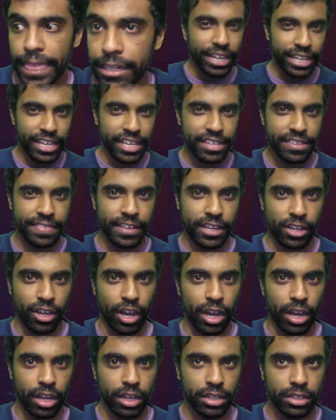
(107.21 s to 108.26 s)
So what is
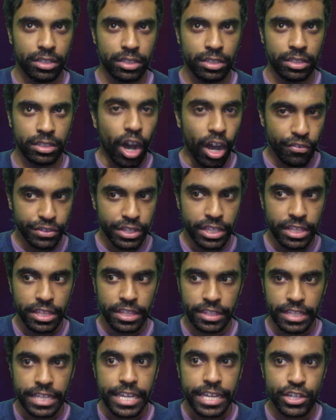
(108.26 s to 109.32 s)
the Ka? You'll
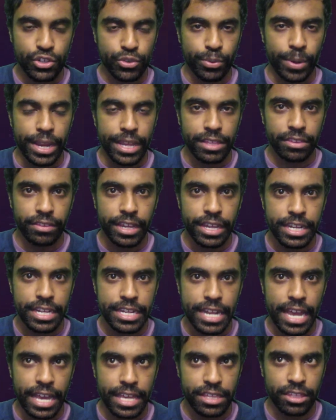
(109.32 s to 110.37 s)
often see it
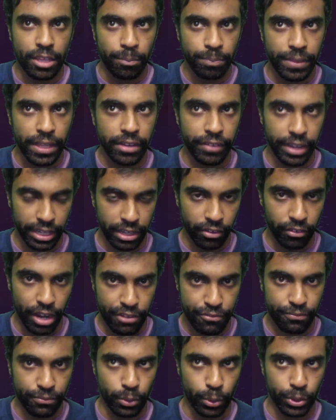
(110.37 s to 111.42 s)
translated as something
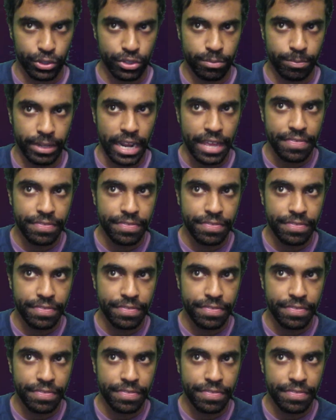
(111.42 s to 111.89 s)
like life force,